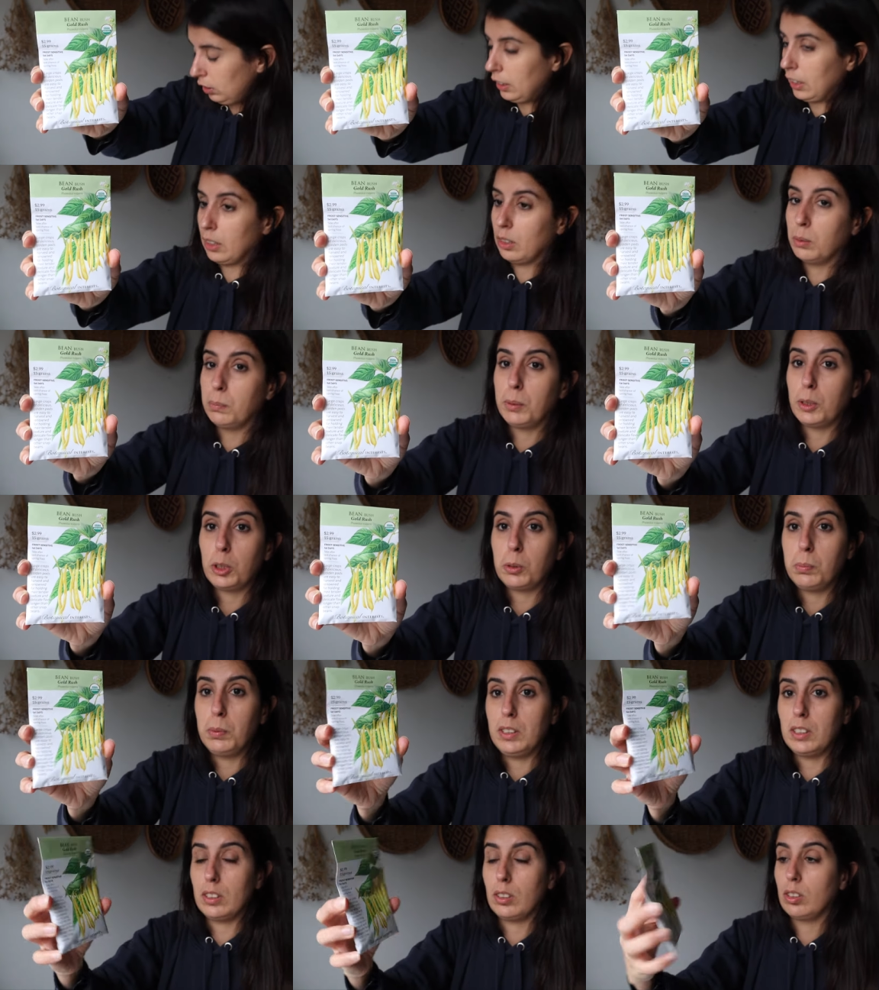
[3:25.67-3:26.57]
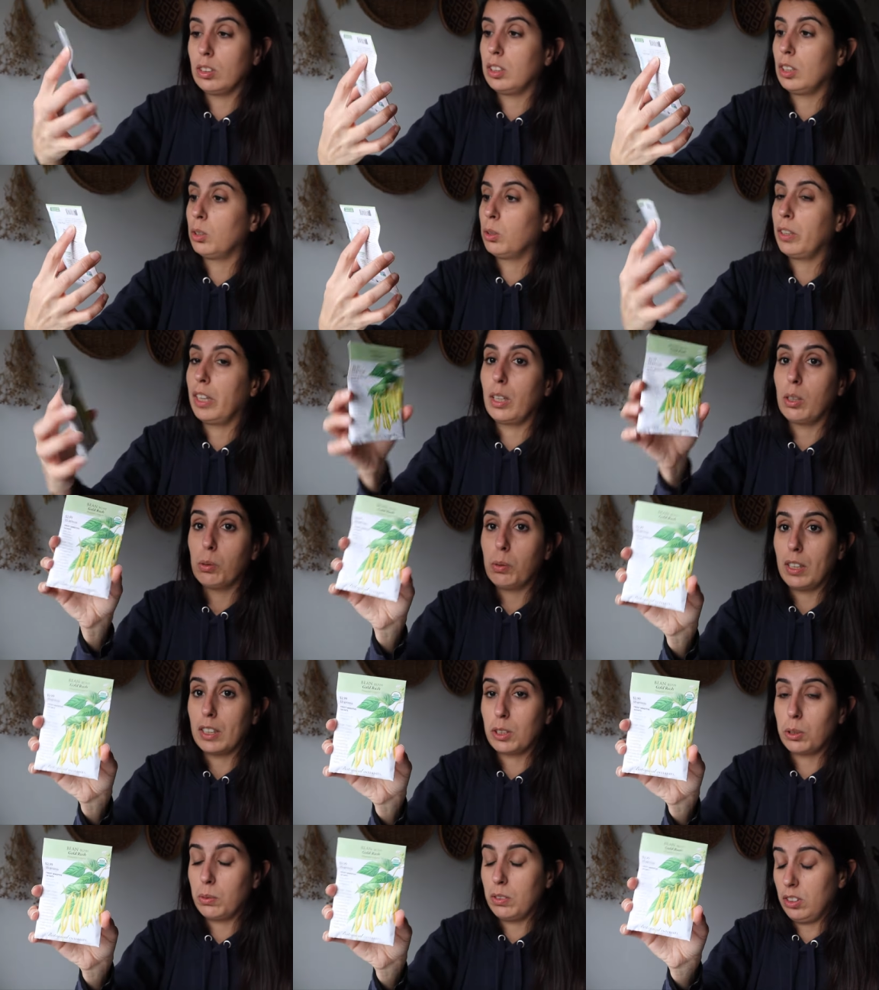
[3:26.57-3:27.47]
yellow bush beans, those little yellow
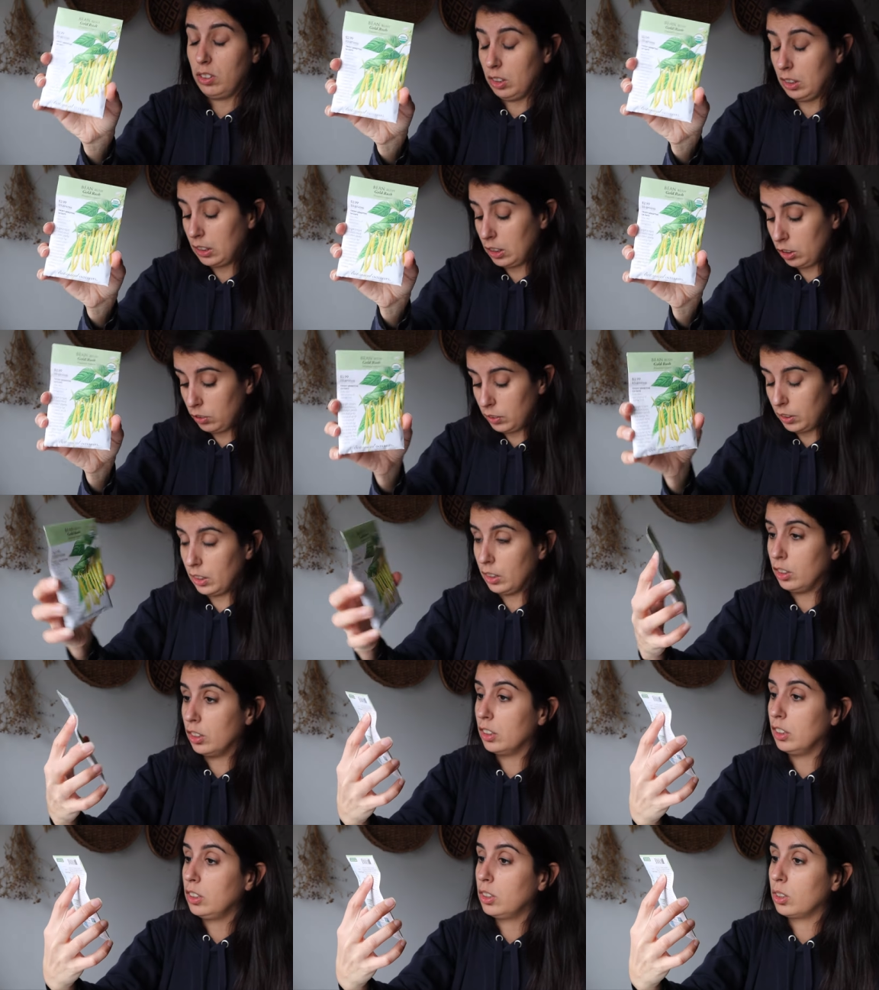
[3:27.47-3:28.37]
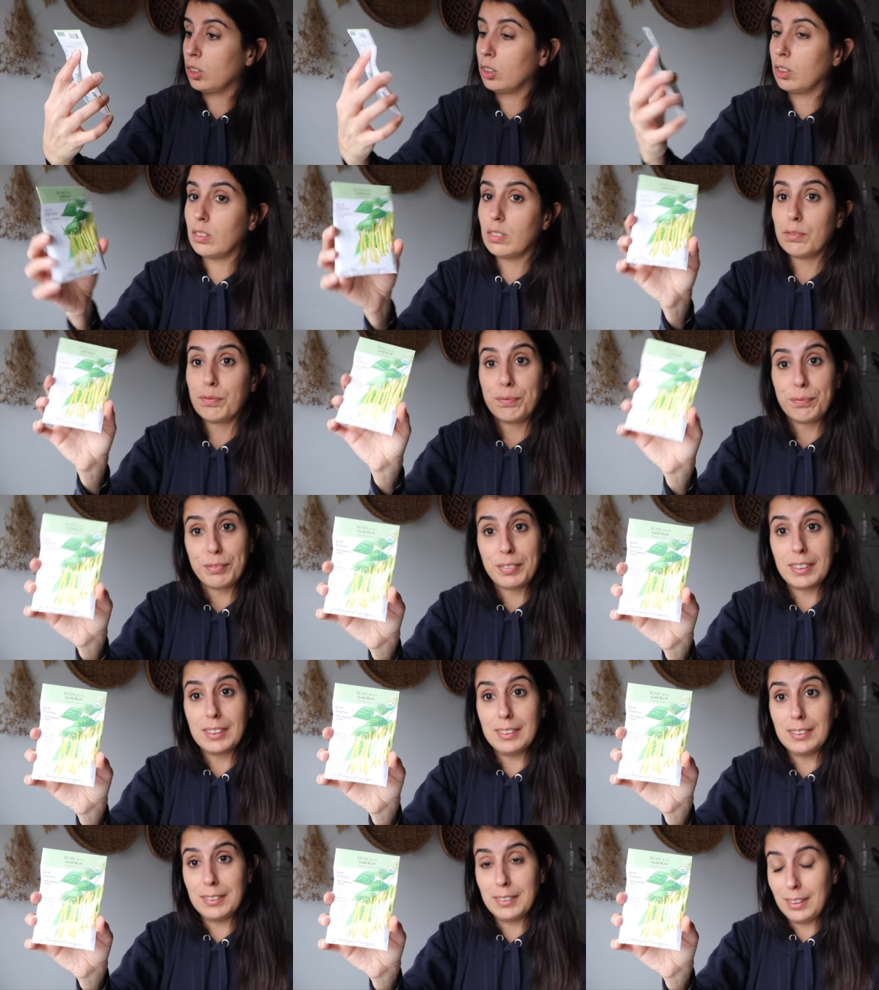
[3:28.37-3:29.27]
wax ones that taste really good. So
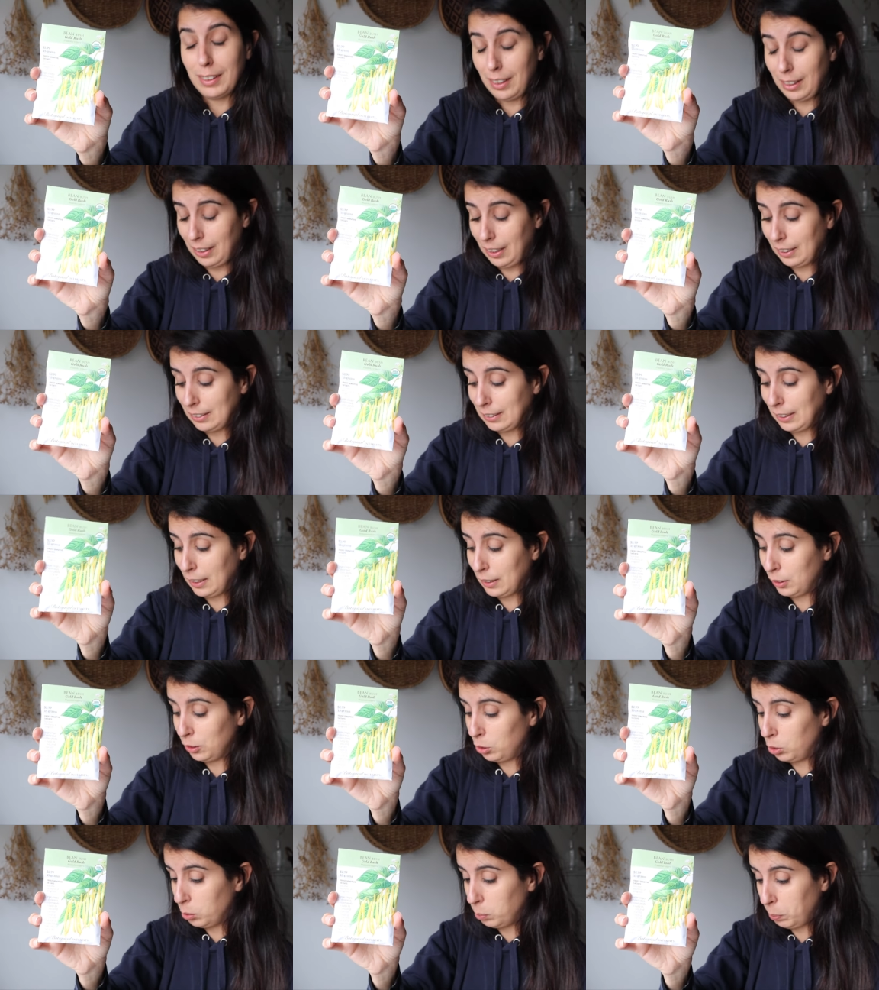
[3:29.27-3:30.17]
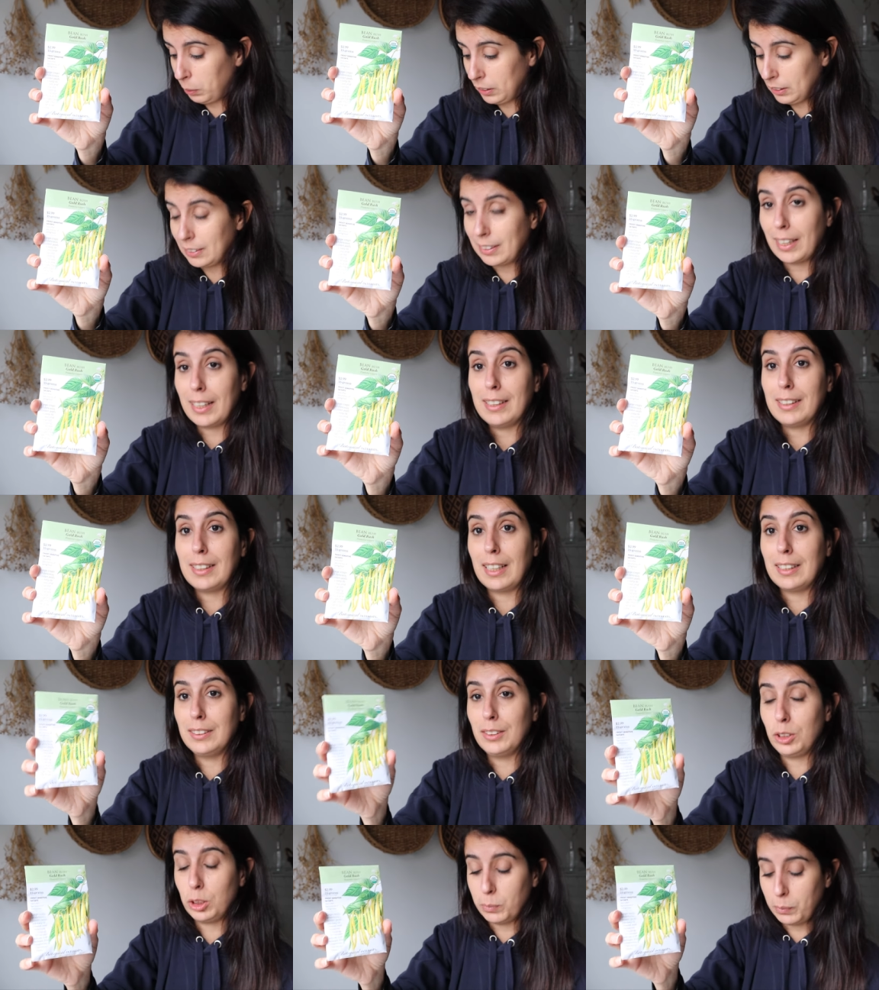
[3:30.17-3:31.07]
excited to plant that and
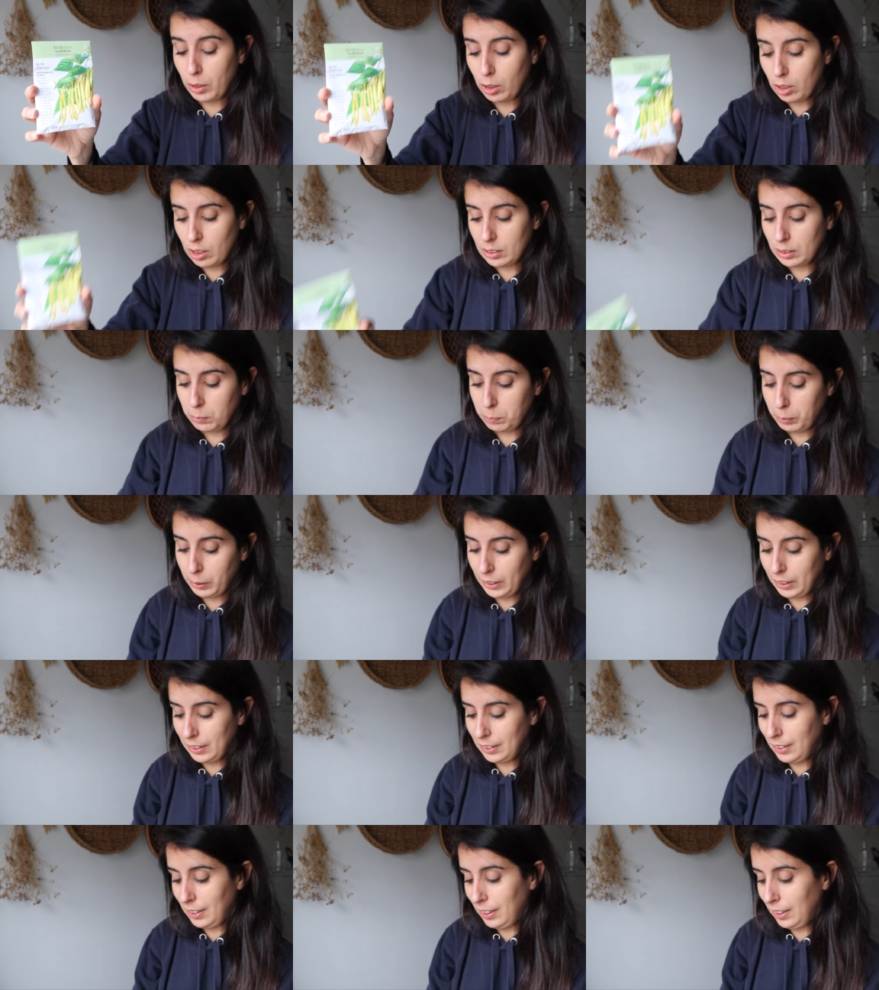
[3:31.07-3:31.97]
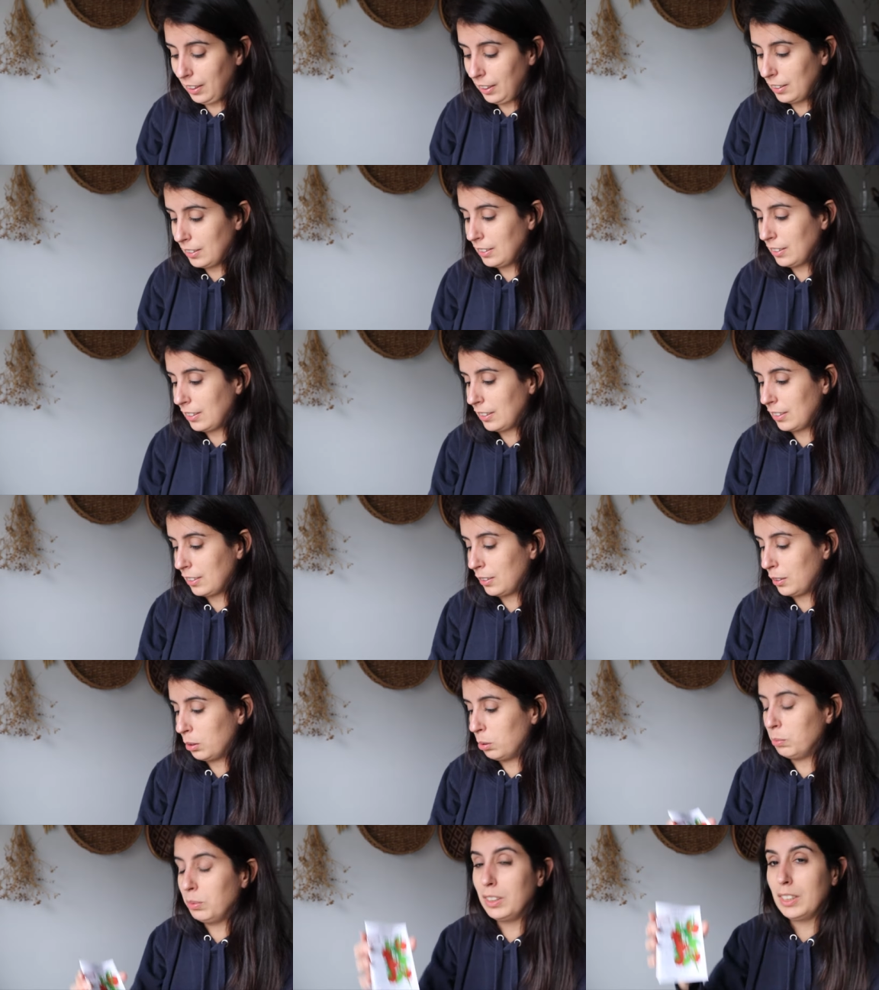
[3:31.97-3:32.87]
add this to my garden plan and
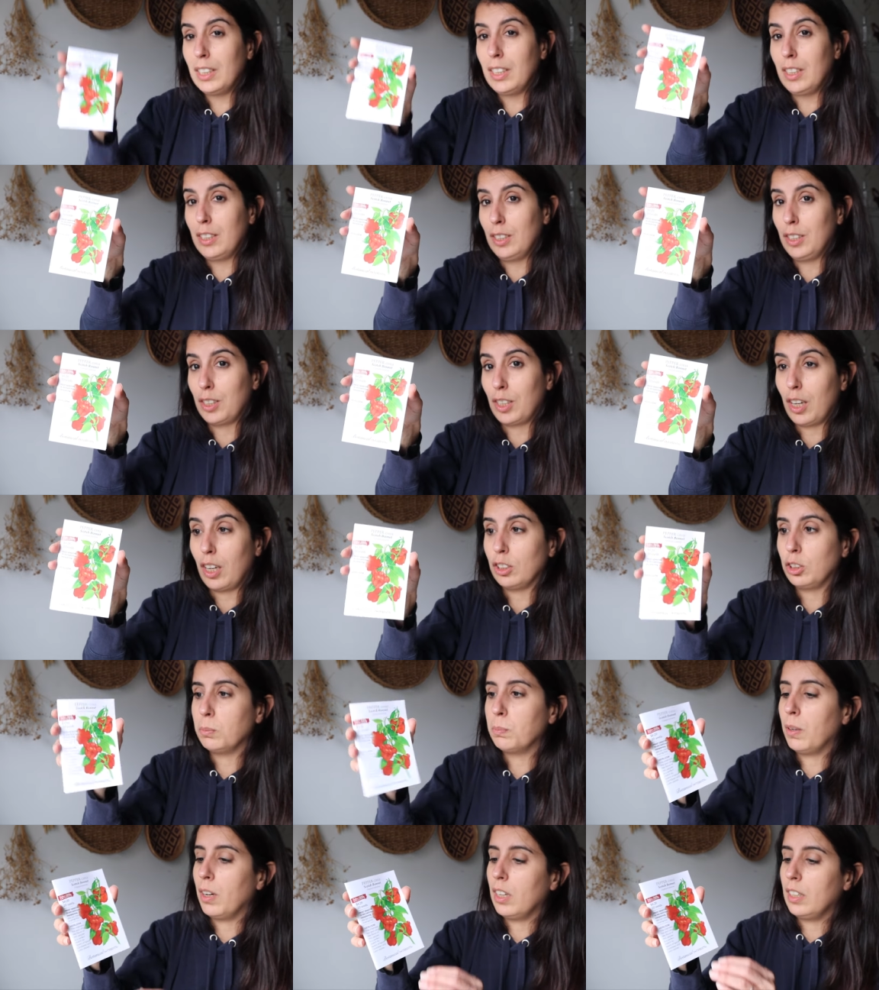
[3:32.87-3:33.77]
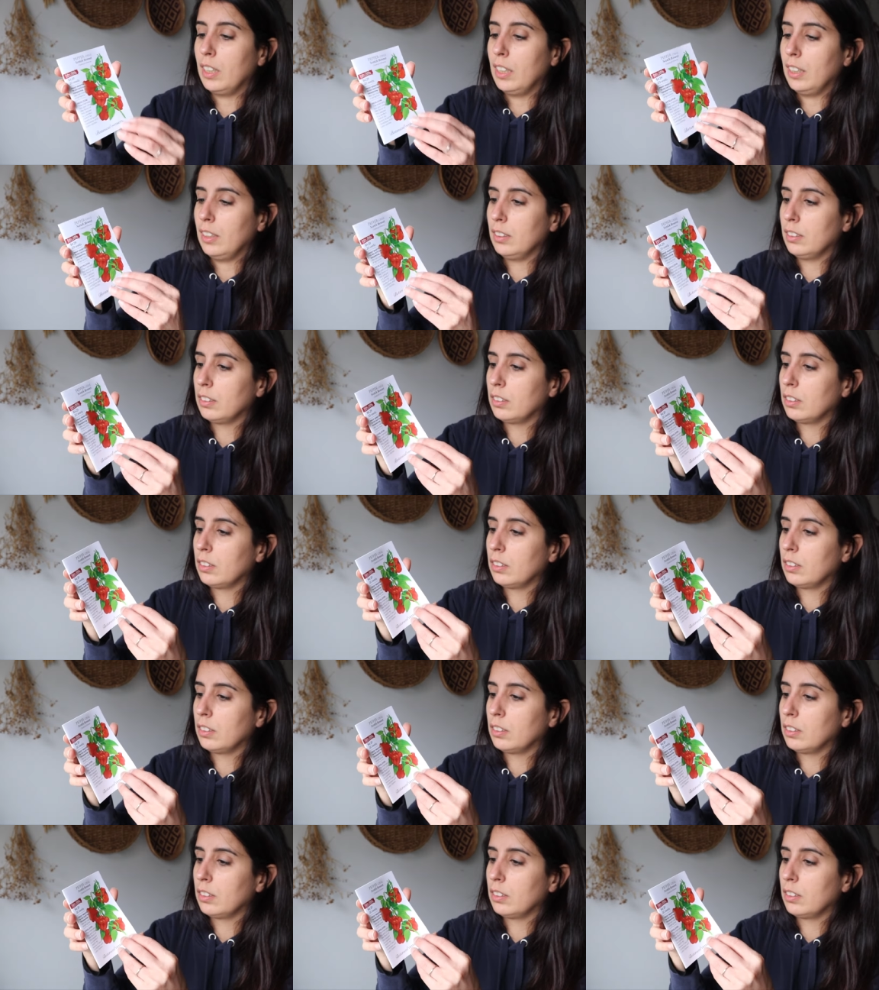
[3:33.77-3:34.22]
some scotch bonnet.